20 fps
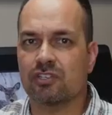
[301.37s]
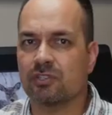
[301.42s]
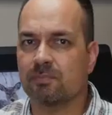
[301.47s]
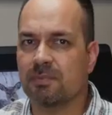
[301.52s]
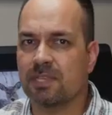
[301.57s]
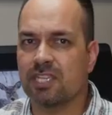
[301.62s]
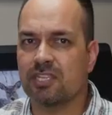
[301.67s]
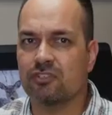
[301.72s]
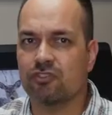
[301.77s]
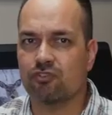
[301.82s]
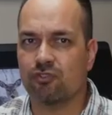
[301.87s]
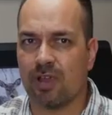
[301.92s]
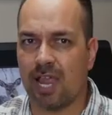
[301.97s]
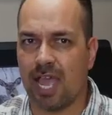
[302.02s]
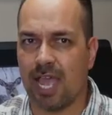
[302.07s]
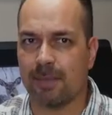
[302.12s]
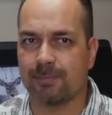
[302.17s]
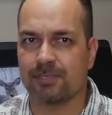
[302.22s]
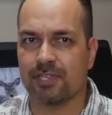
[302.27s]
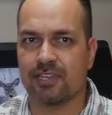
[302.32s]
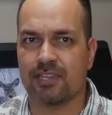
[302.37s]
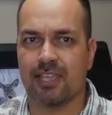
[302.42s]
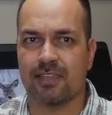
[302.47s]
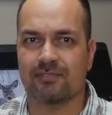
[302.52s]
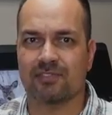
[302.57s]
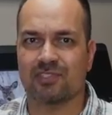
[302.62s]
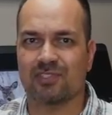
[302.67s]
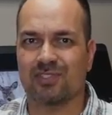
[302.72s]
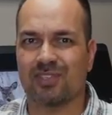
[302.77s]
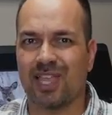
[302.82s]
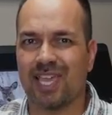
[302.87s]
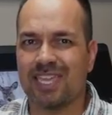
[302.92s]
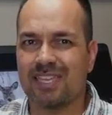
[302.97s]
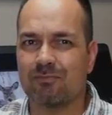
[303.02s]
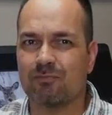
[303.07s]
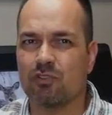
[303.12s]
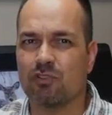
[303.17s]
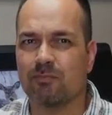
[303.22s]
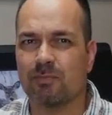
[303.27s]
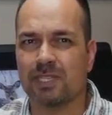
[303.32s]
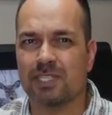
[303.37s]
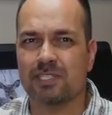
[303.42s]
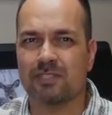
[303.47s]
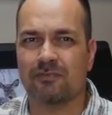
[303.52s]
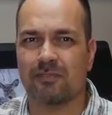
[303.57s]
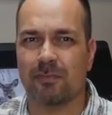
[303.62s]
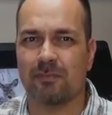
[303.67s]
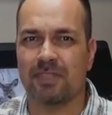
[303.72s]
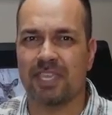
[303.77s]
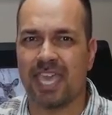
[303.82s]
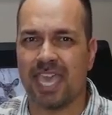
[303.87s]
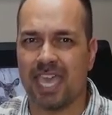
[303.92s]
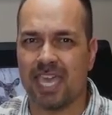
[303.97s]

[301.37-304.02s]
speed drops and you have slight movements from the